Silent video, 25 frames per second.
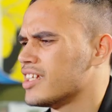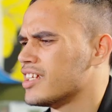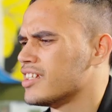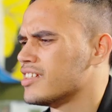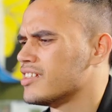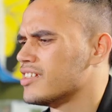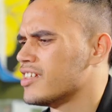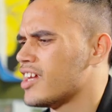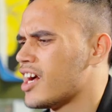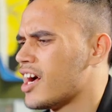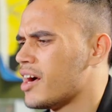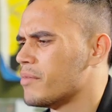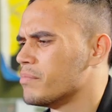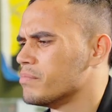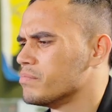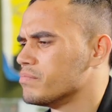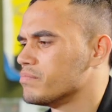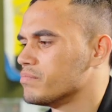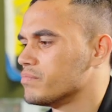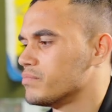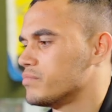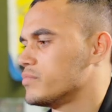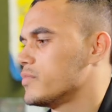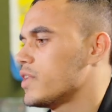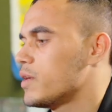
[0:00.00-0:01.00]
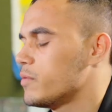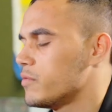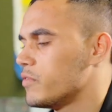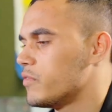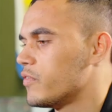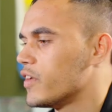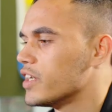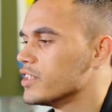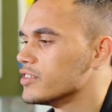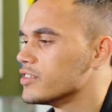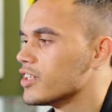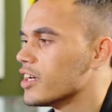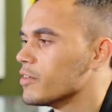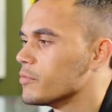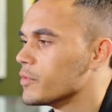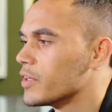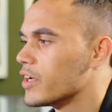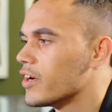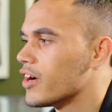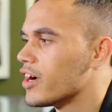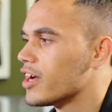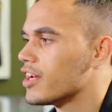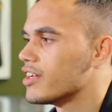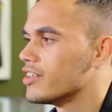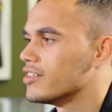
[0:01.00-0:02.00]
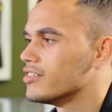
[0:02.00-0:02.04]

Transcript: and I'm a fun type of guy